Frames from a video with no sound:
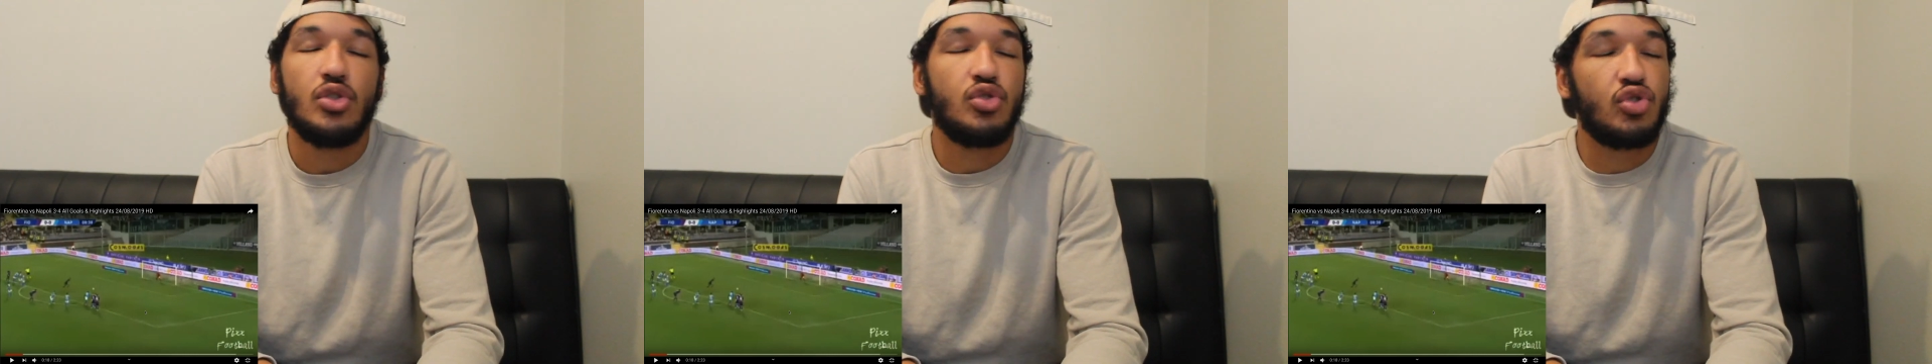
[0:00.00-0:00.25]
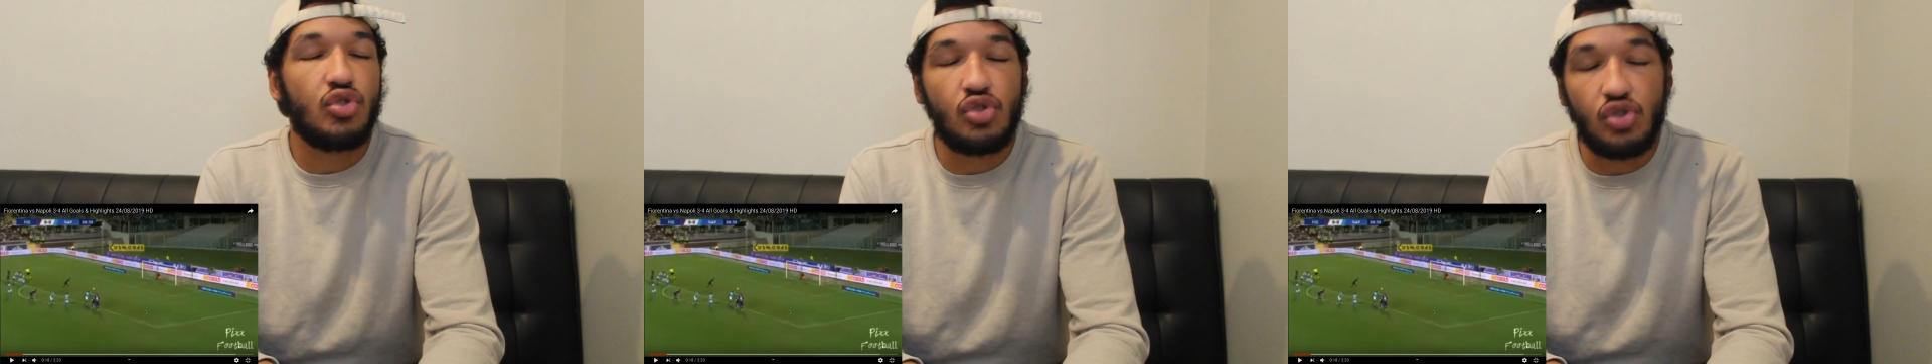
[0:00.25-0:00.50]

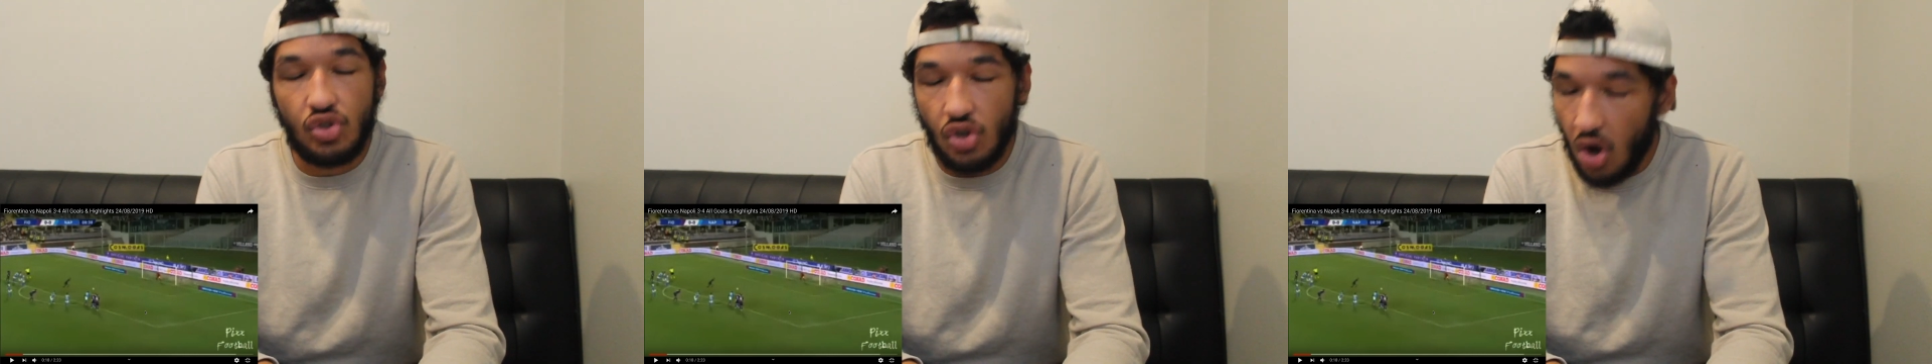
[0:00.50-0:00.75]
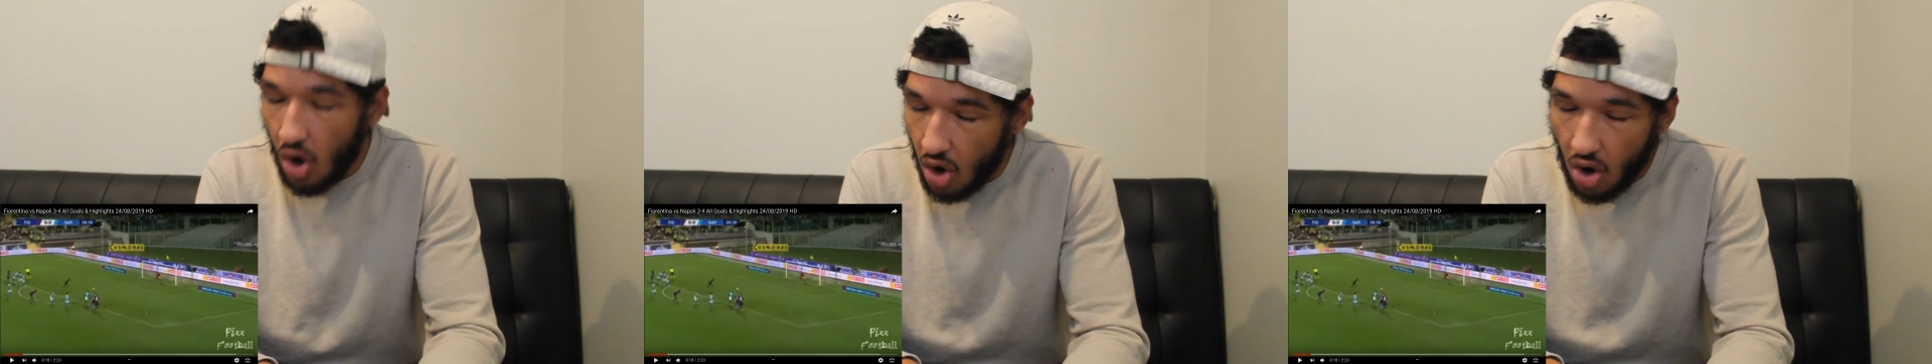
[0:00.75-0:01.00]

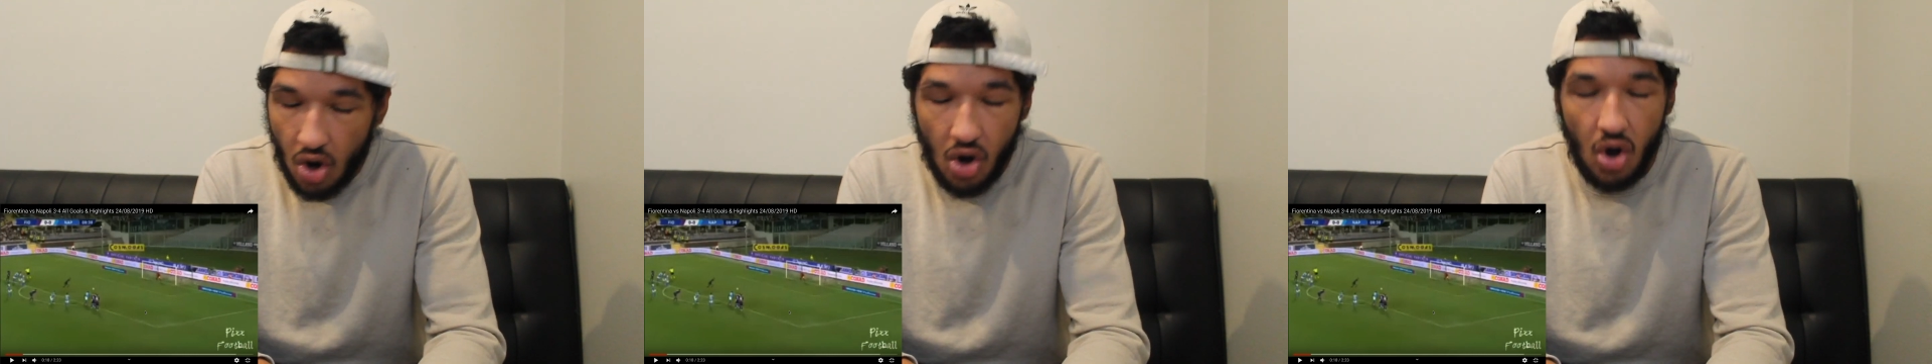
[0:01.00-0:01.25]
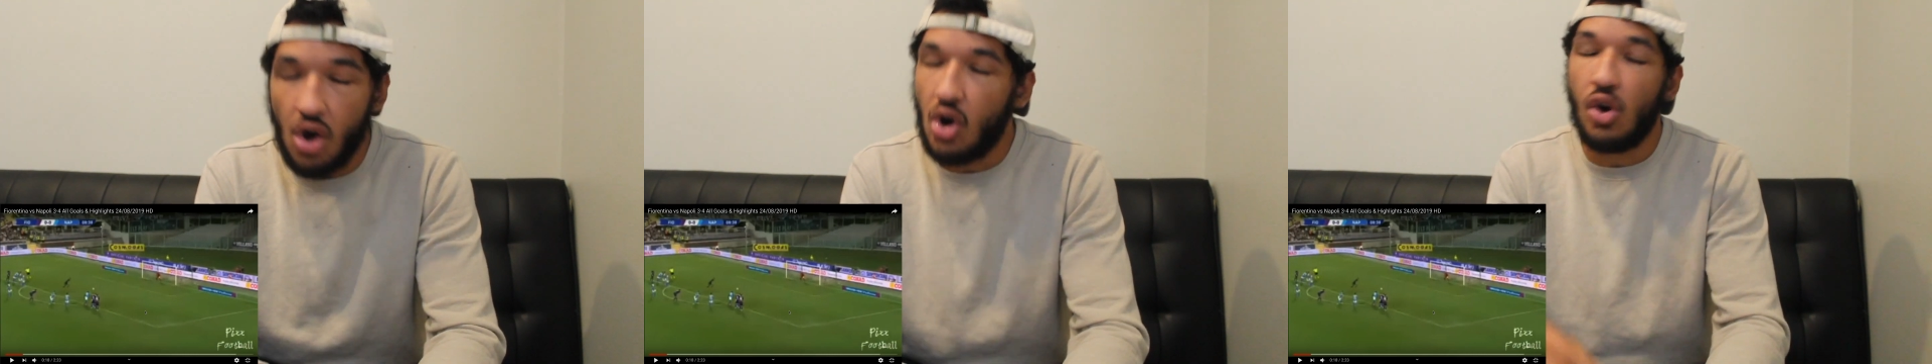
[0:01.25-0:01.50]

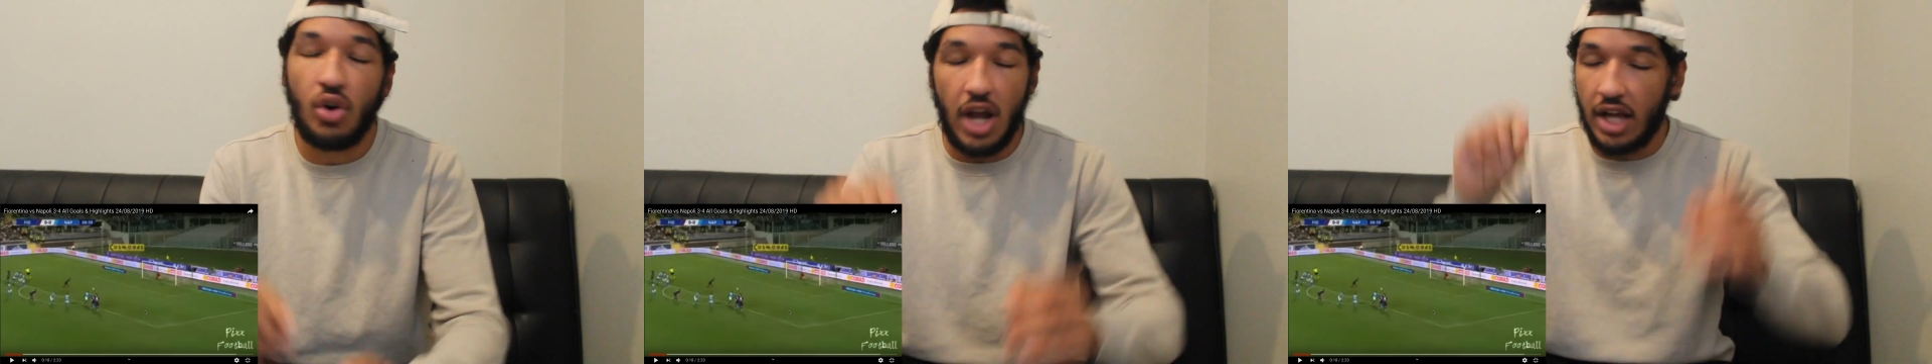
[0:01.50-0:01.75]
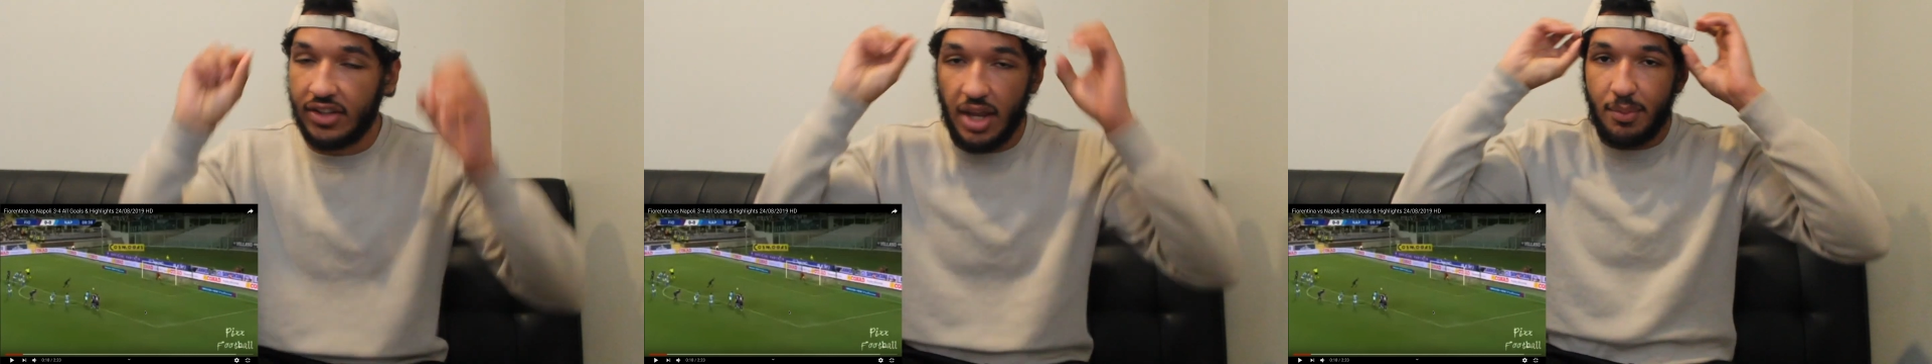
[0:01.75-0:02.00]
so
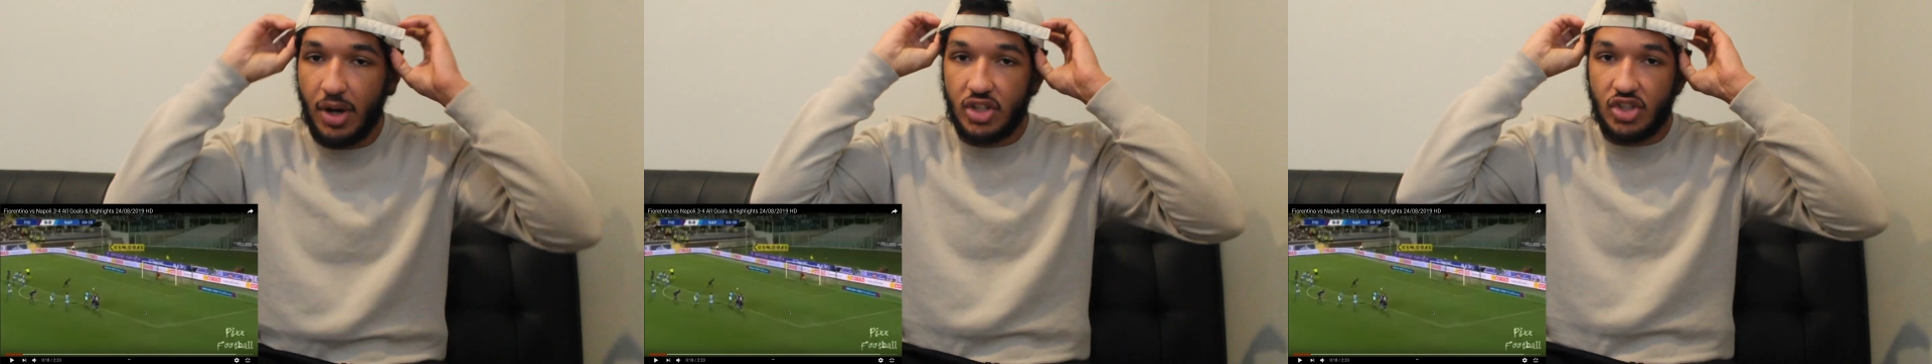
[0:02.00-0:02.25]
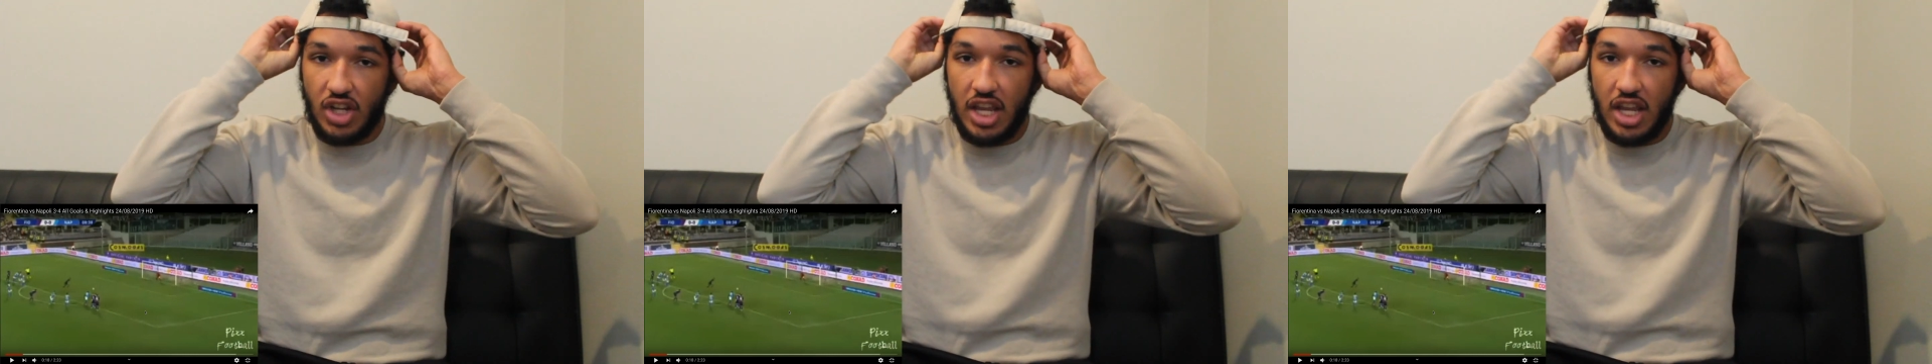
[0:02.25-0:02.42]
goddamn much.